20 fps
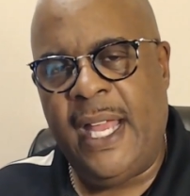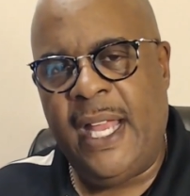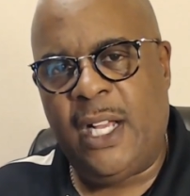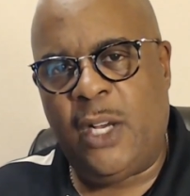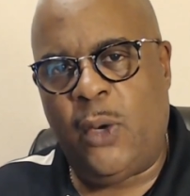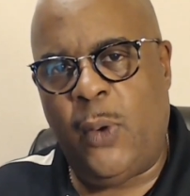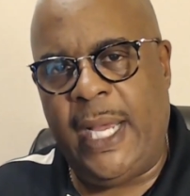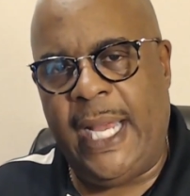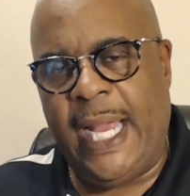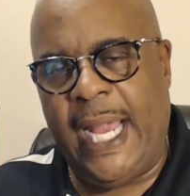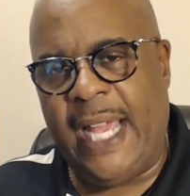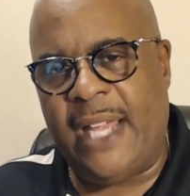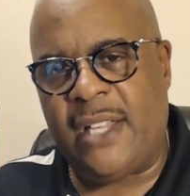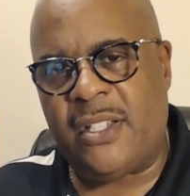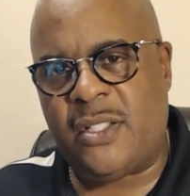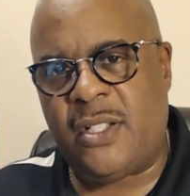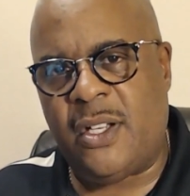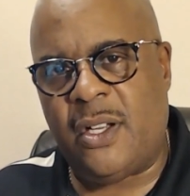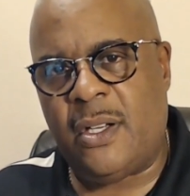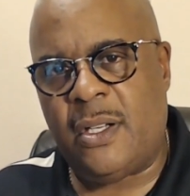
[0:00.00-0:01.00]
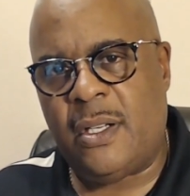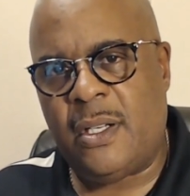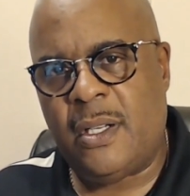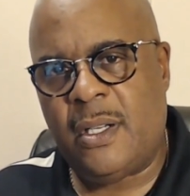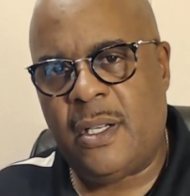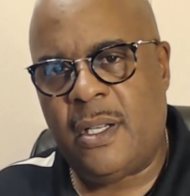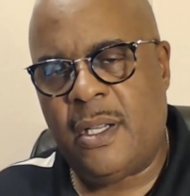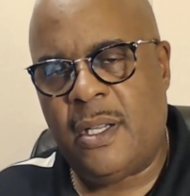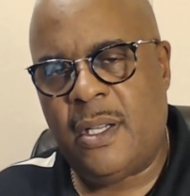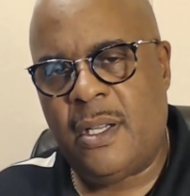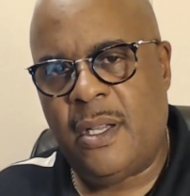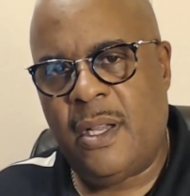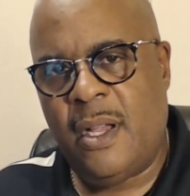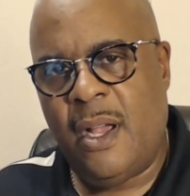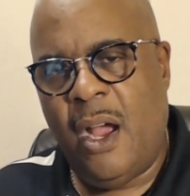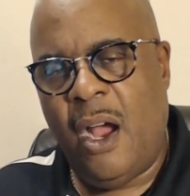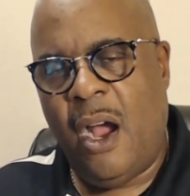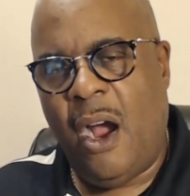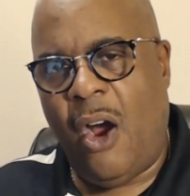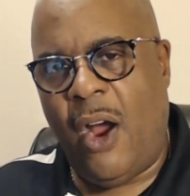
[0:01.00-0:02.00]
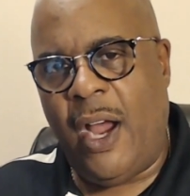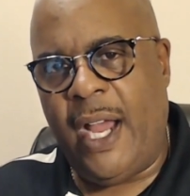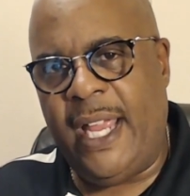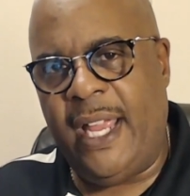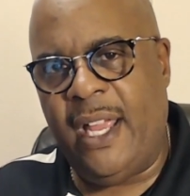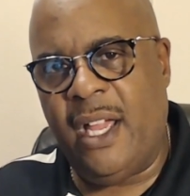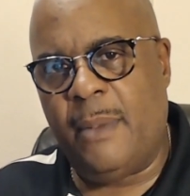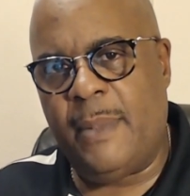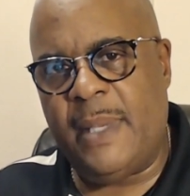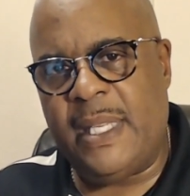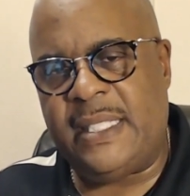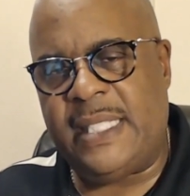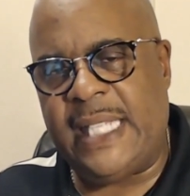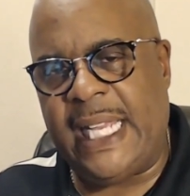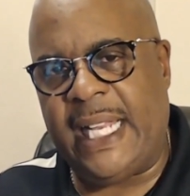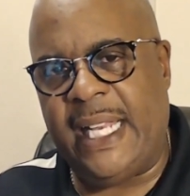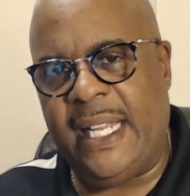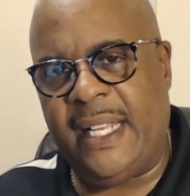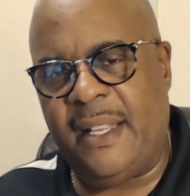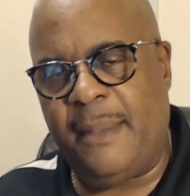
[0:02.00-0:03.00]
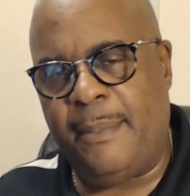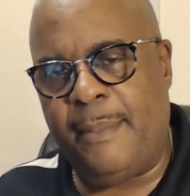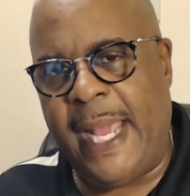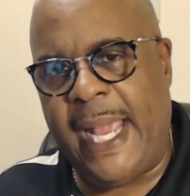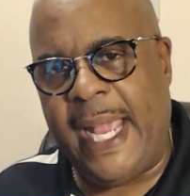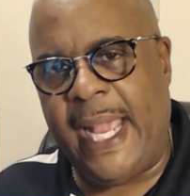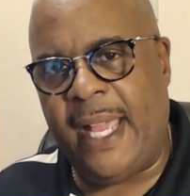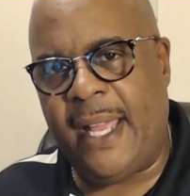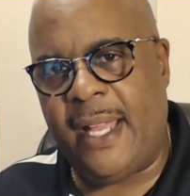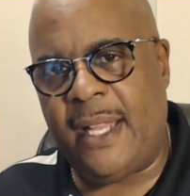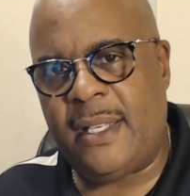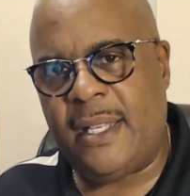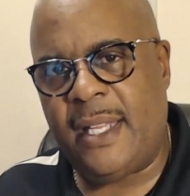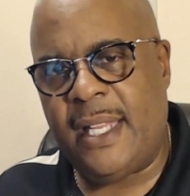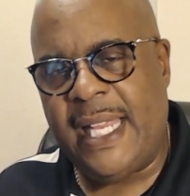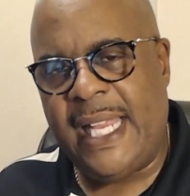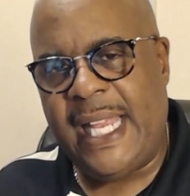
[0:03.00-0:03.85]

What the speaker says: Queen Esther or him in second in command?